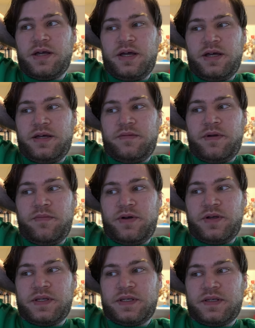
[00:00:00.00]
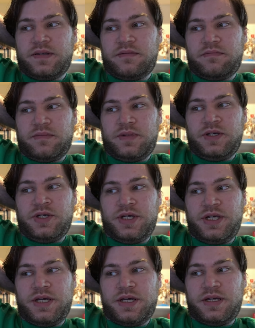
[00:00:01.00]
uh, my boss,
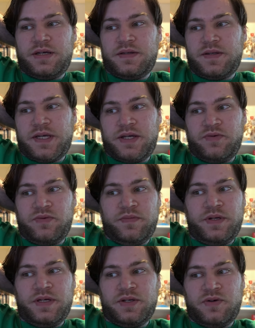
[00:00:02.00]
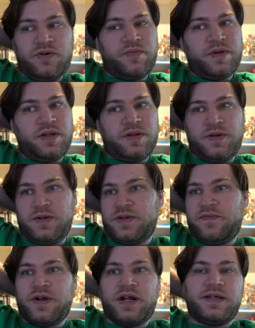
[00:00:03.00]
she uh, scheduled me to open Thursday,
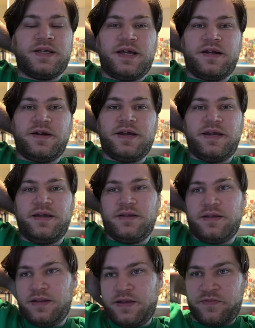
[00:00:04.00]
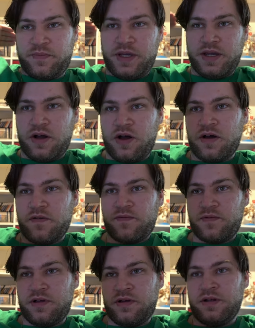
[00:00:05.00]
Friday, Saturday, left me off
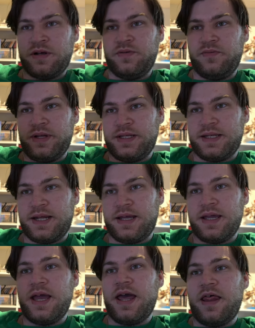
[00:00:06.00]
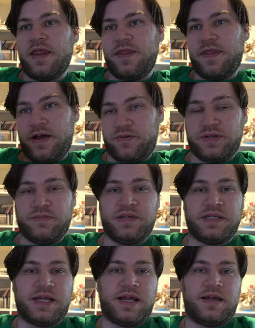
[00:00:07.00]
on Wednesday. That was a
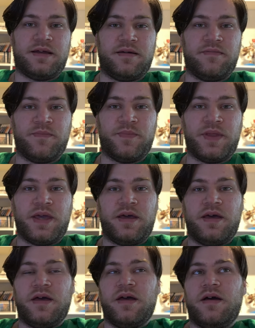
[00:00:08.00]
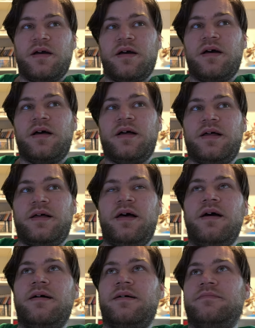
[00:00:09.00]
mistake.
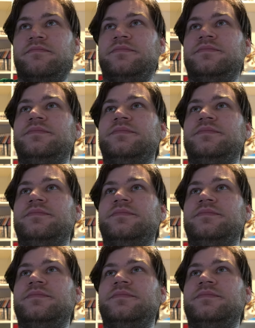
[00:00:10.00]
um,